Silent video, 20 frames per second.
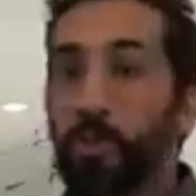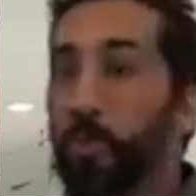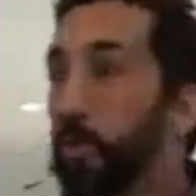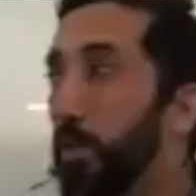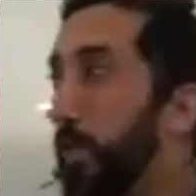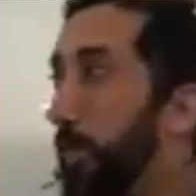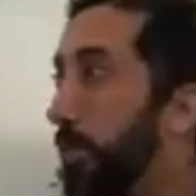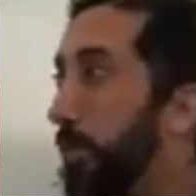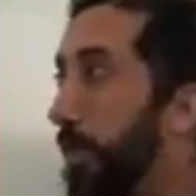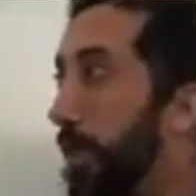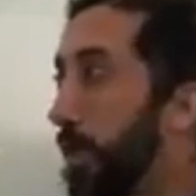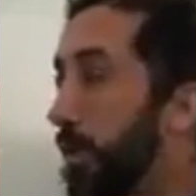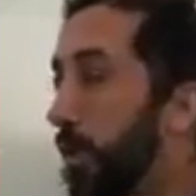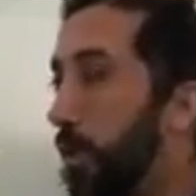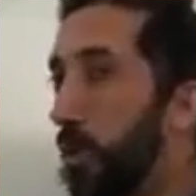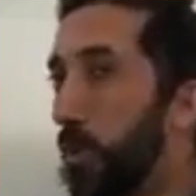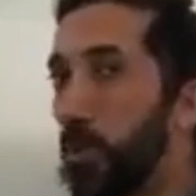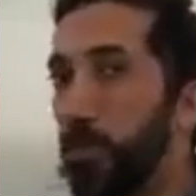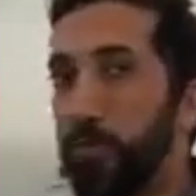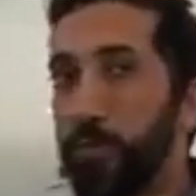You can make
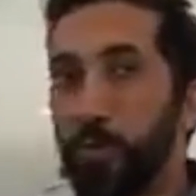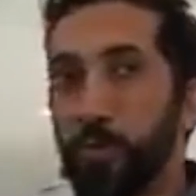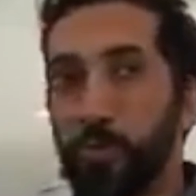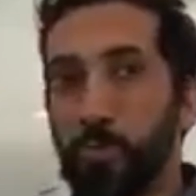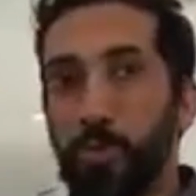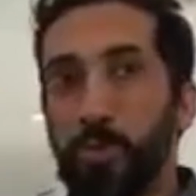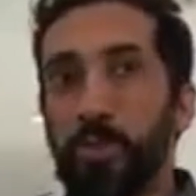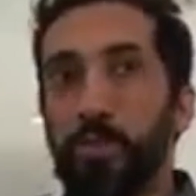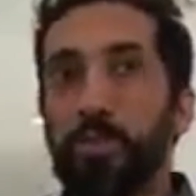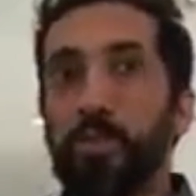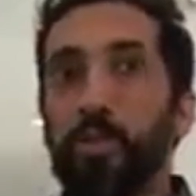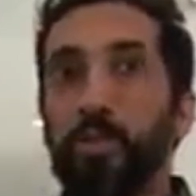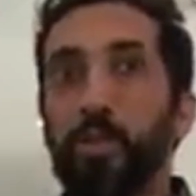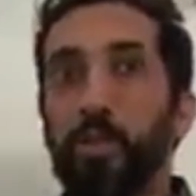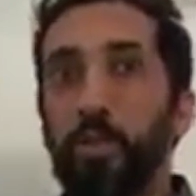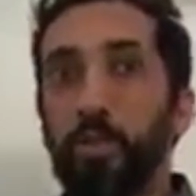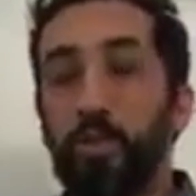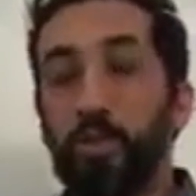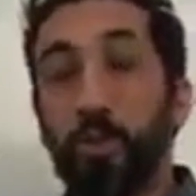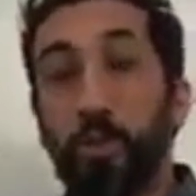all of those words
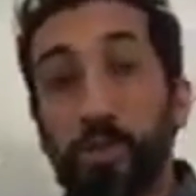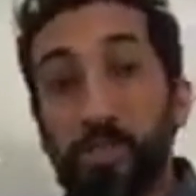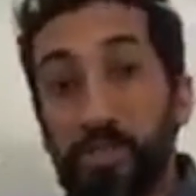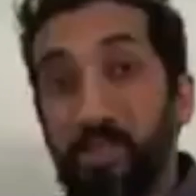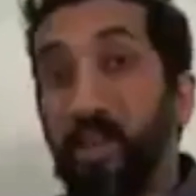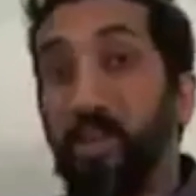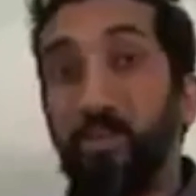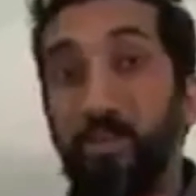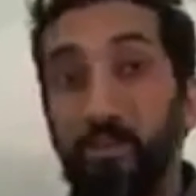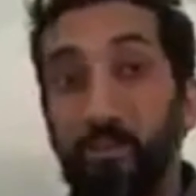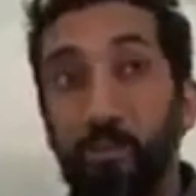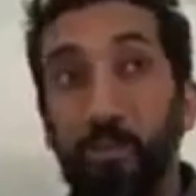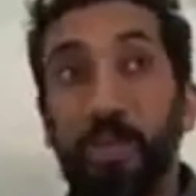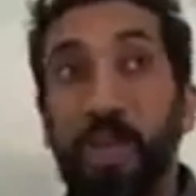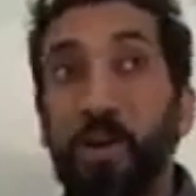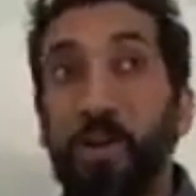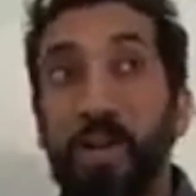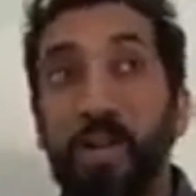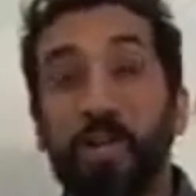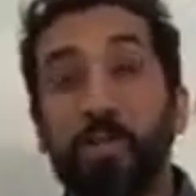yourself
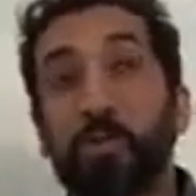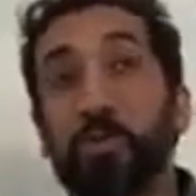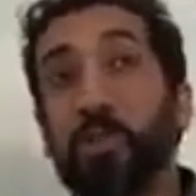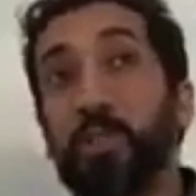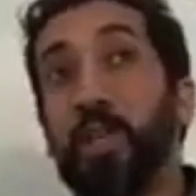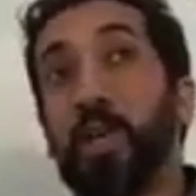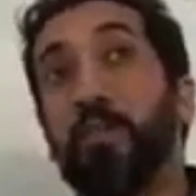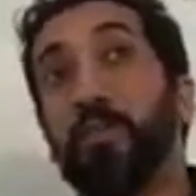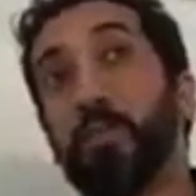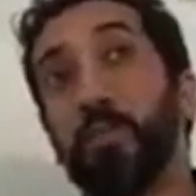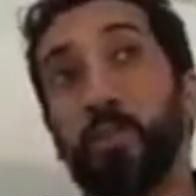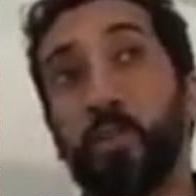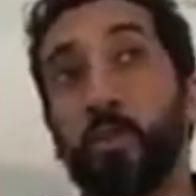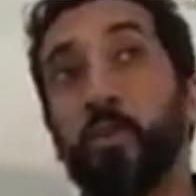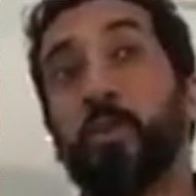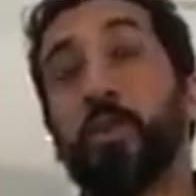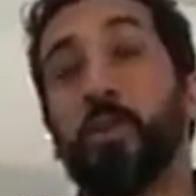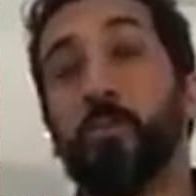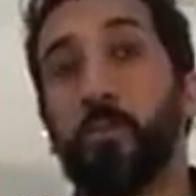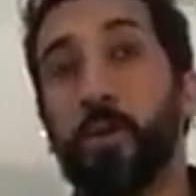without actually having to
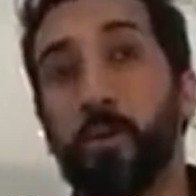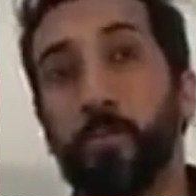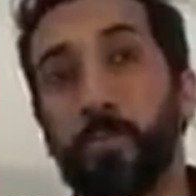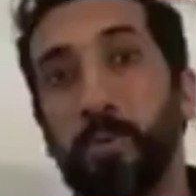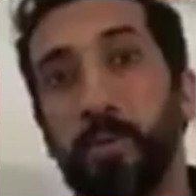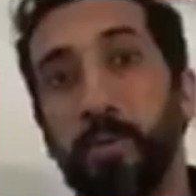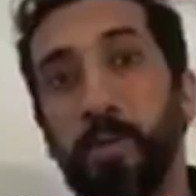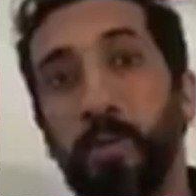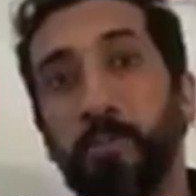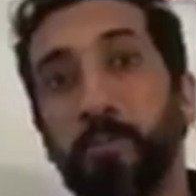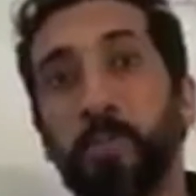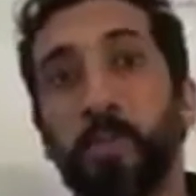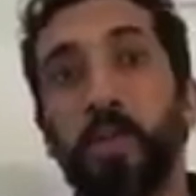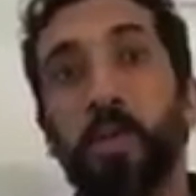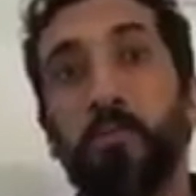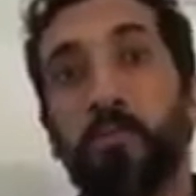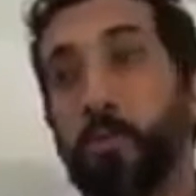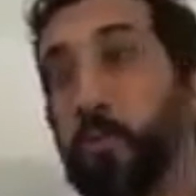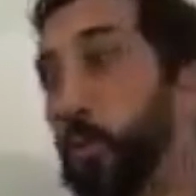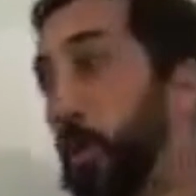look them up
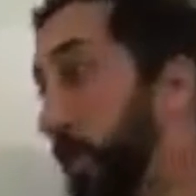if you